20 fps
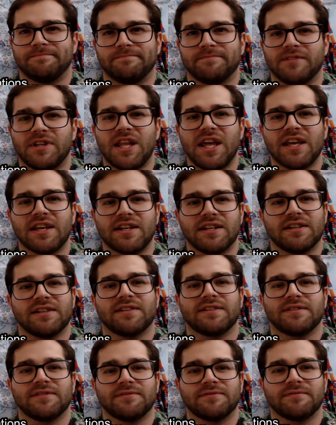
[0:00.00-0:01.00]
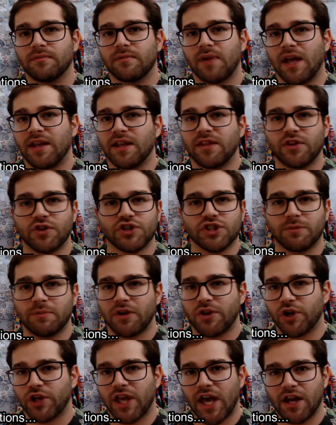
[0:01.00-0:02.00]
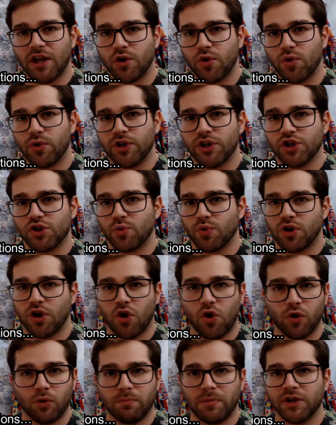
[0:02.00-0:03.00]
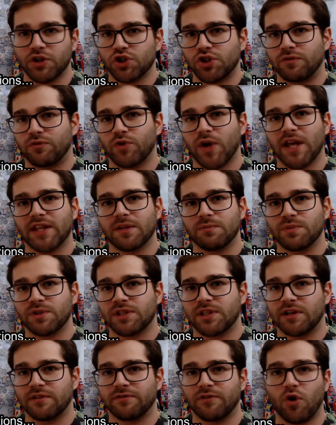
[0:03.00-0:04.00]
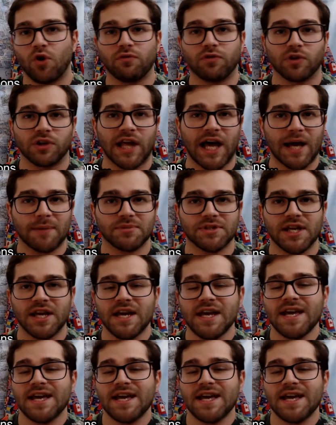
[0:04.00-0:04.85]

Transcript: Then there's some other categories where a whole bunch of random stuff overlaps,